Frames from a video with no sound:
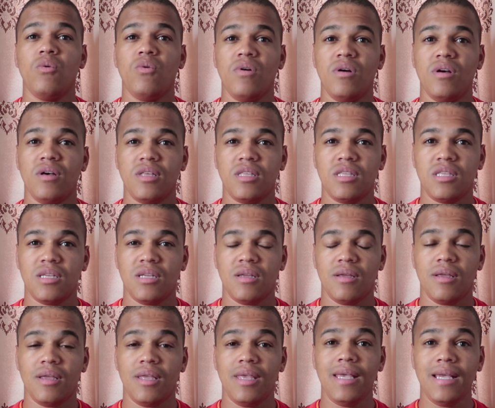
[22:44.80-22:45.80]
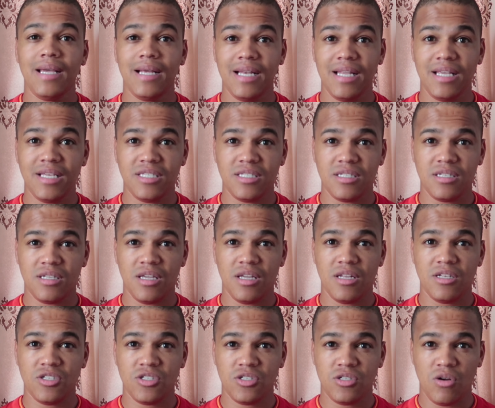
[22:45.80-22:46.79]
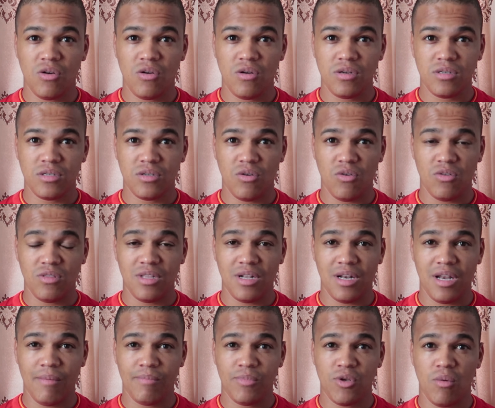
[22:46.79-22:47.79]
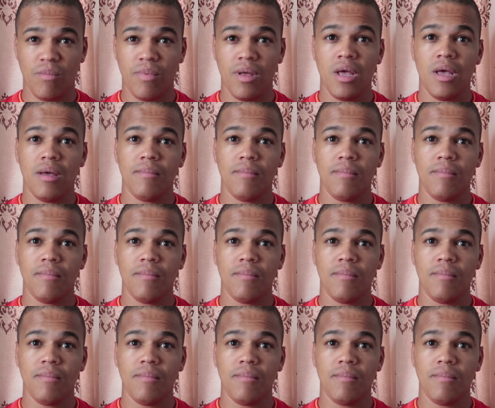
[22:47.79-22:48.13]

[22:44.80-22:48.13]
with English installed on the laptop,